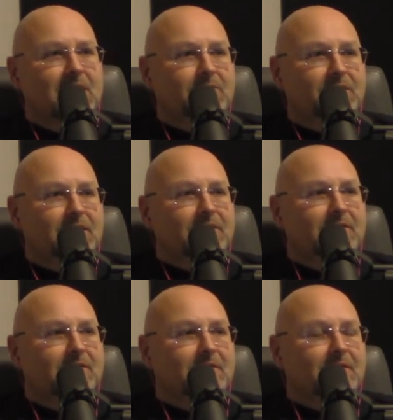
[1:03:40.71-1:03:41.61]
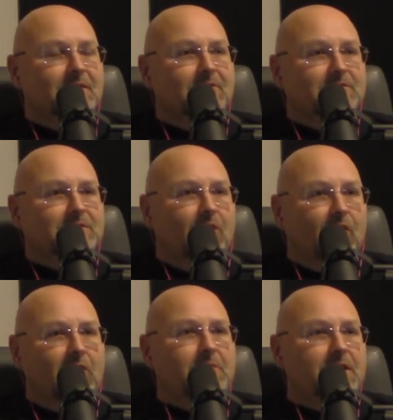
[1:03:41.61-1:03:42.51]
Period. there's an
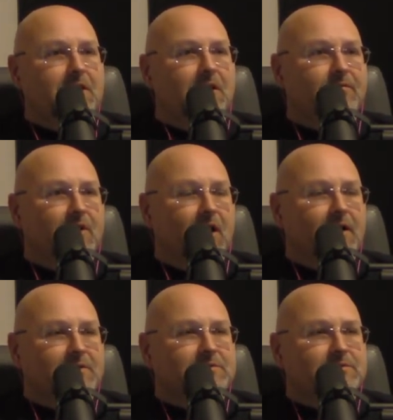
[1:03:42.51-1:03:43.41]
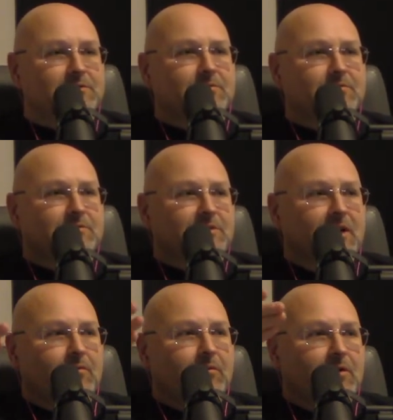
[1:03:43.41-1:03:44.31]
army of God's dudes.
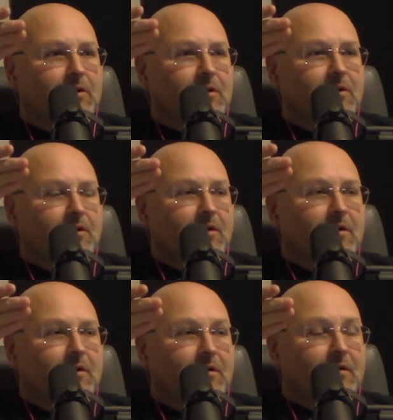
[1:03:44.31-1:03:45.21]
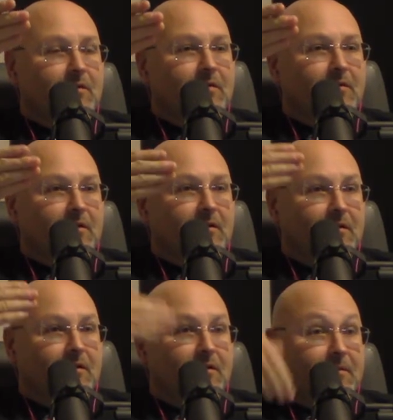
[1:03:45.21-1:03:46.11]
P period.
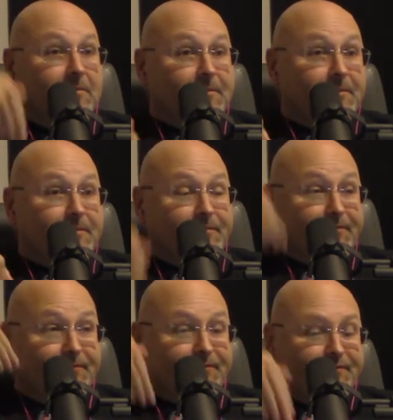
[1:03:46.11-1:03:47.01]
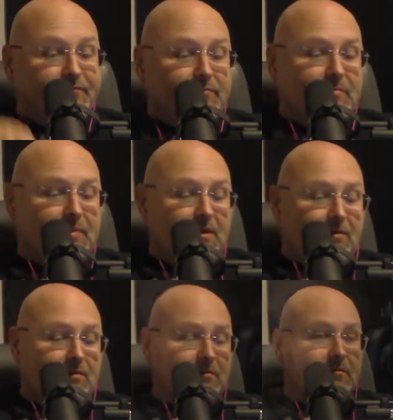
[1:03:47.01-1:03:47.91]
Like there's no there's nothing after
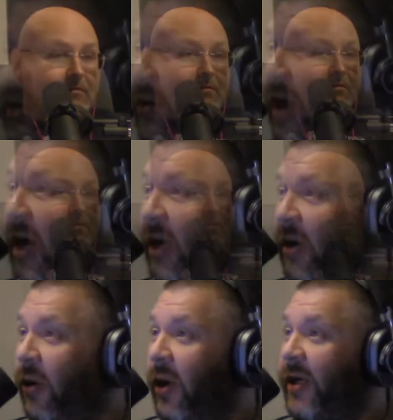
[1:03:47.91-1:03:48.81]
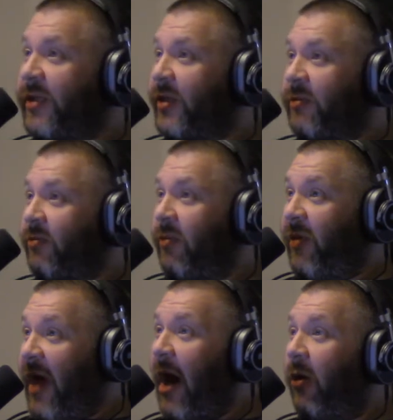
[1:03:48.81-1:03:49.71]
thou shalt not kill. It's
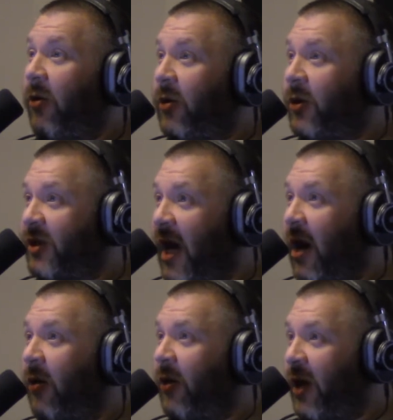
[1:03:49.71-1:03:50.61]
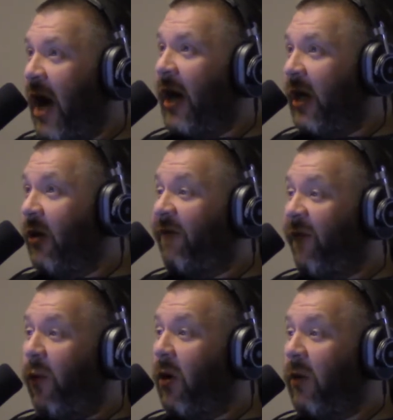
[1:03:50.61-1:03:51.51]
that's Thou it. shalt not kill. It's
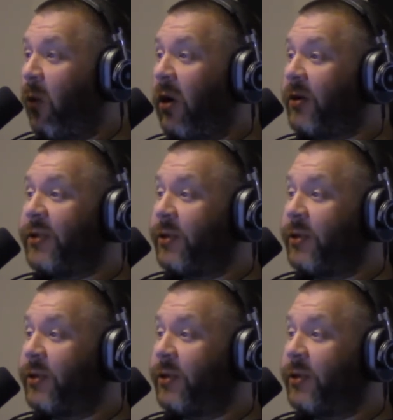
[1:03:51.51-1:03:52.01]
four words.